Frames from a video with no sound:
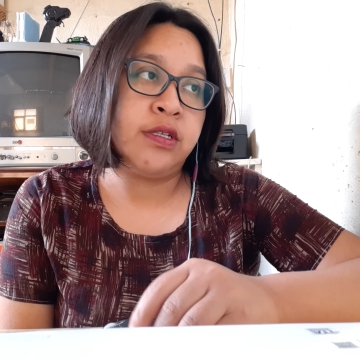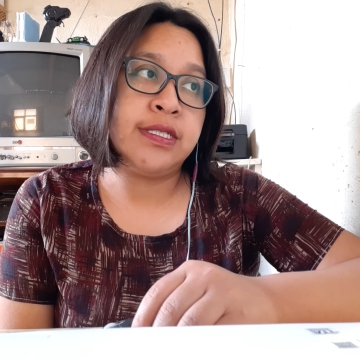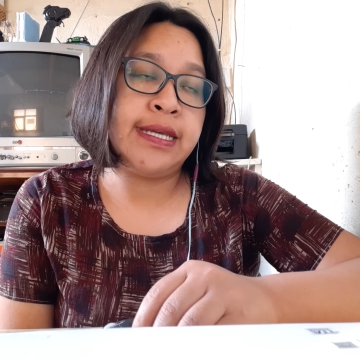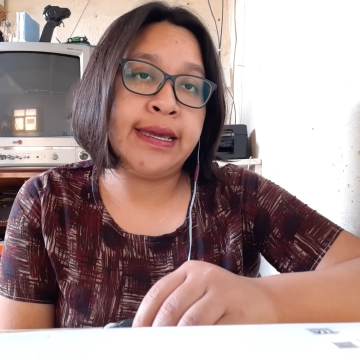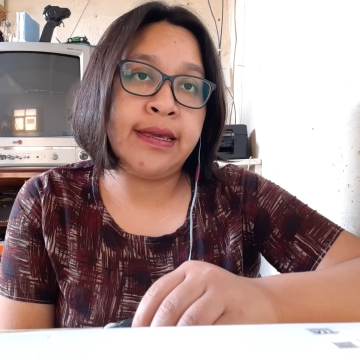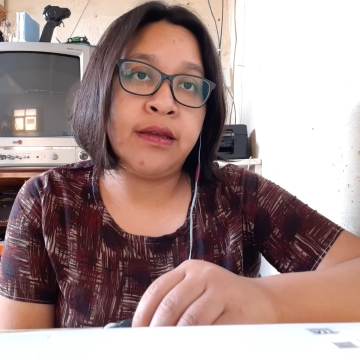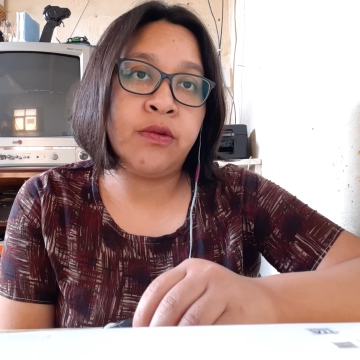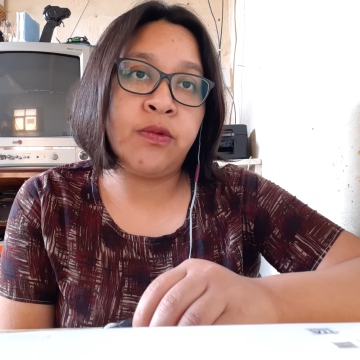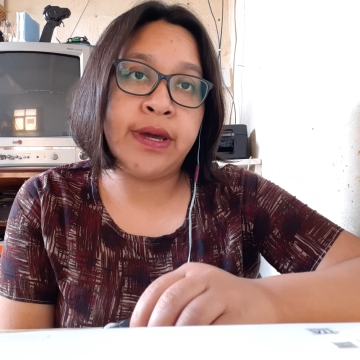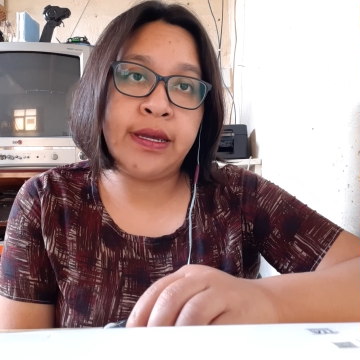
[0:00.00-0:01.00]
they
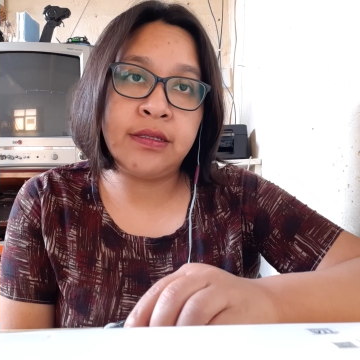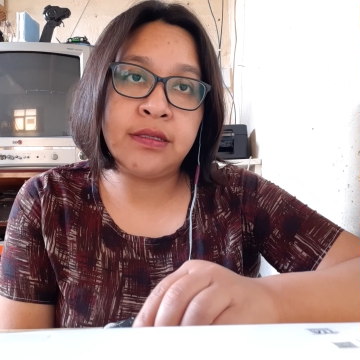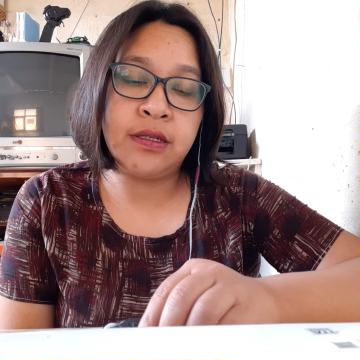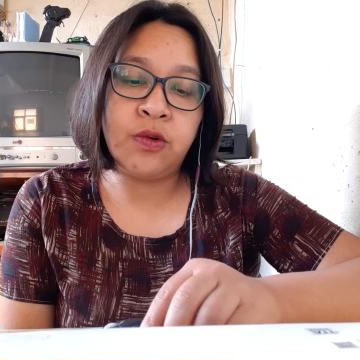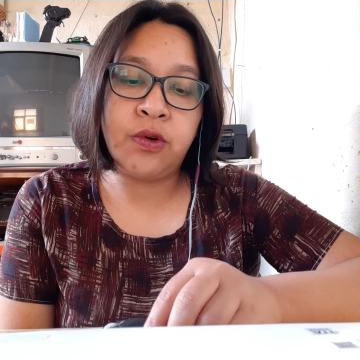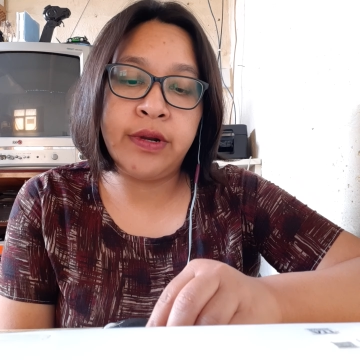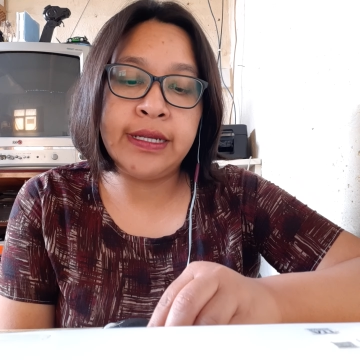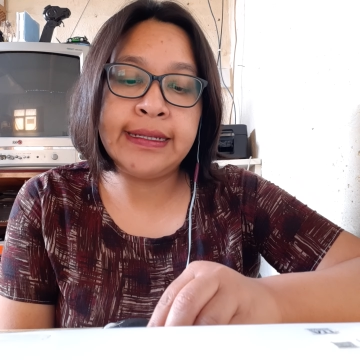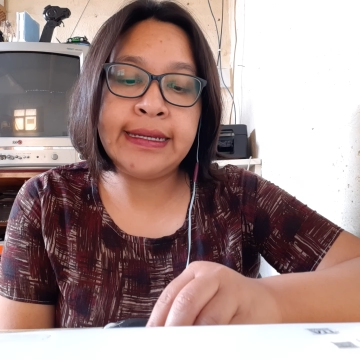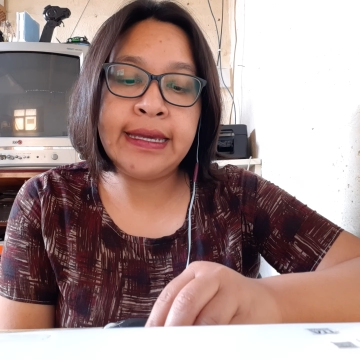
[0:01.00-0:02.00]
write
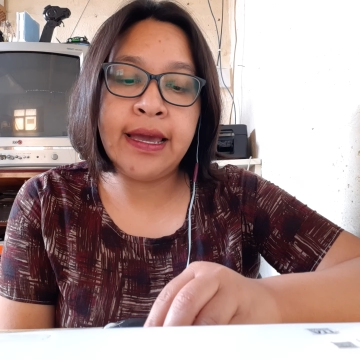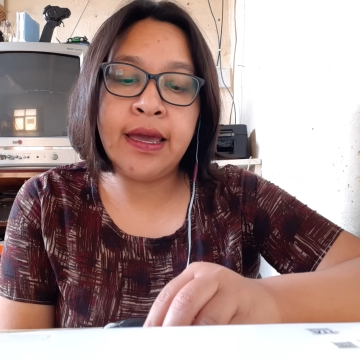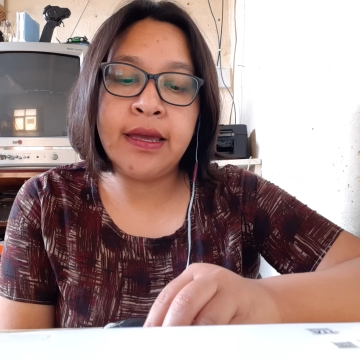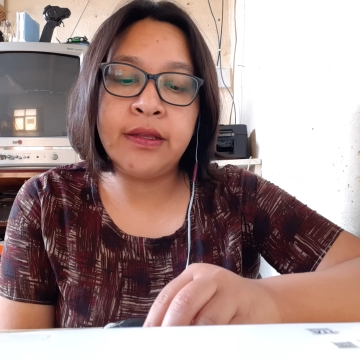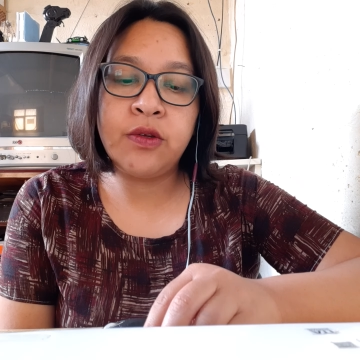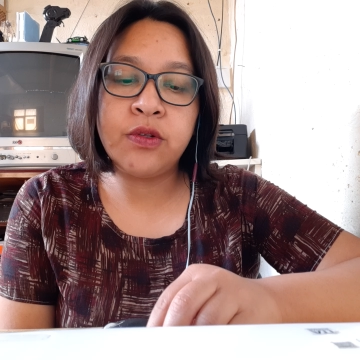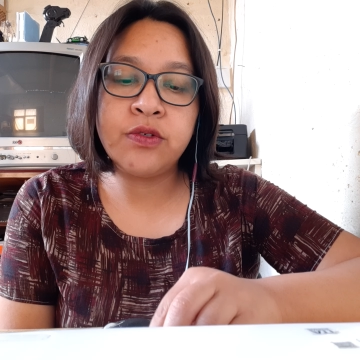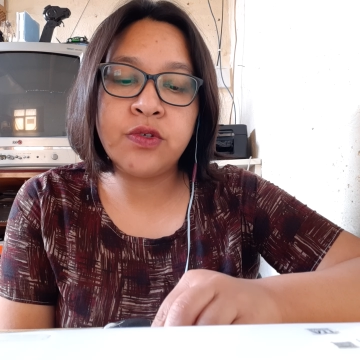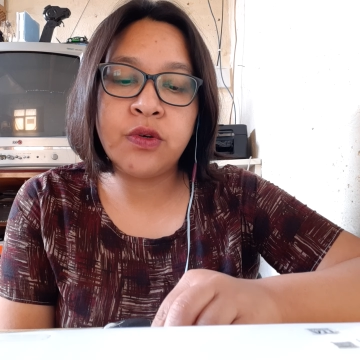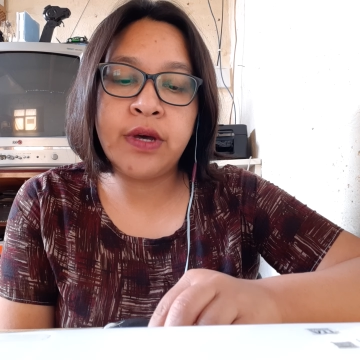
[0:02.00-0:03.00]
correctly and
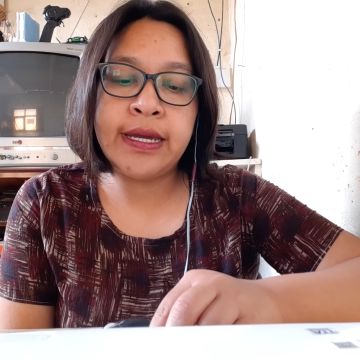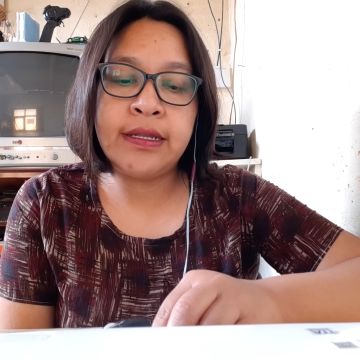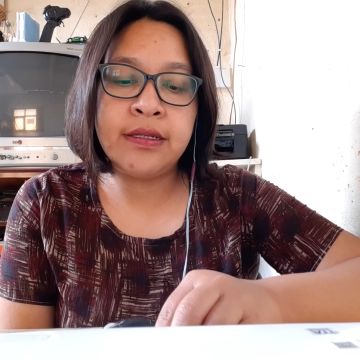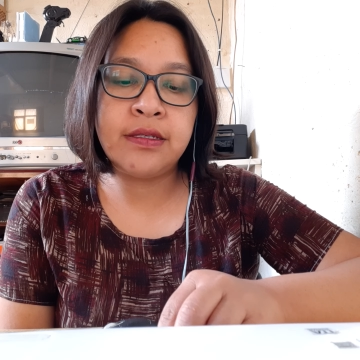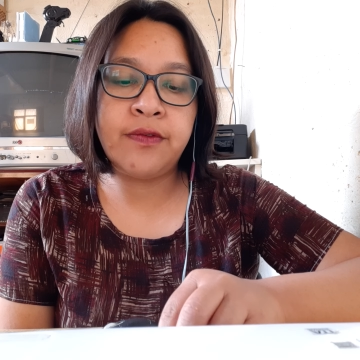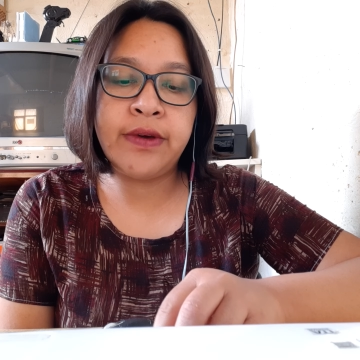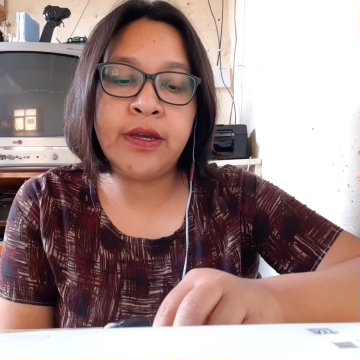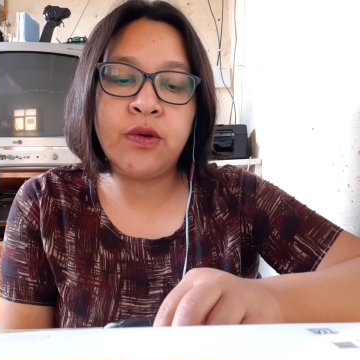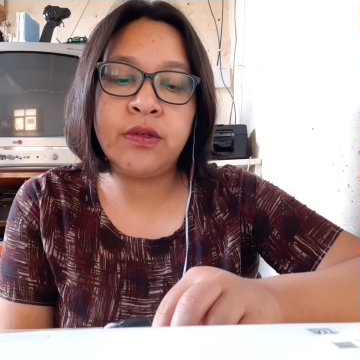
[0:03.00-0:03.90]
also identify